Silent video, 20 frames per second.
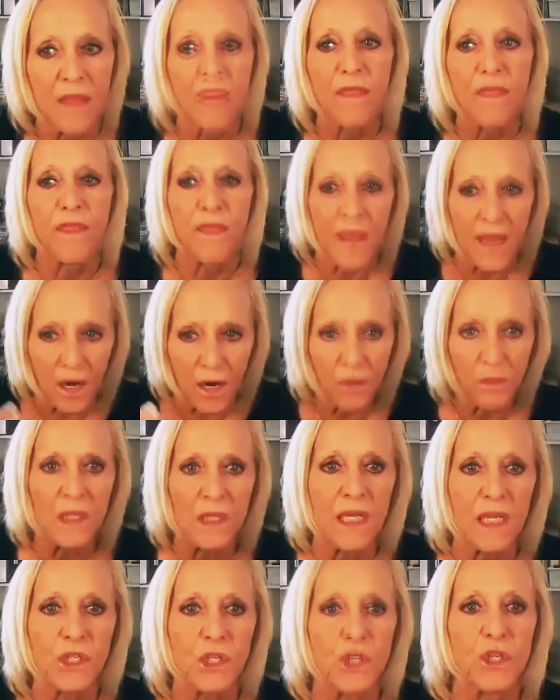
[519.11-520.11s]
and their
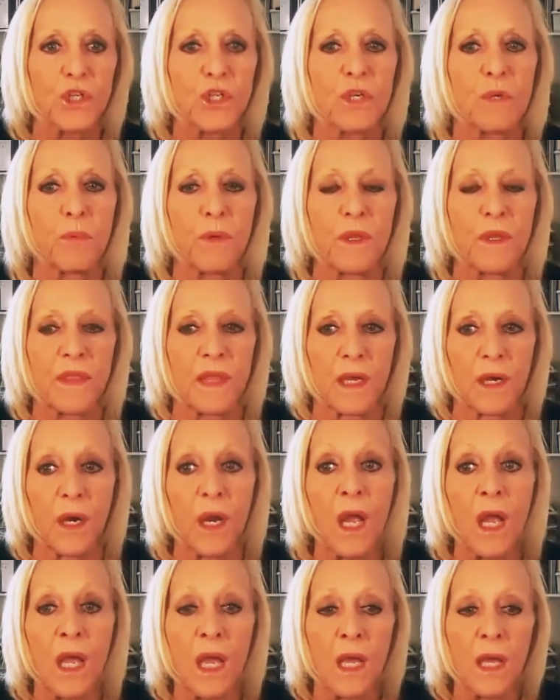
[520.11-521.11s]
relationship with their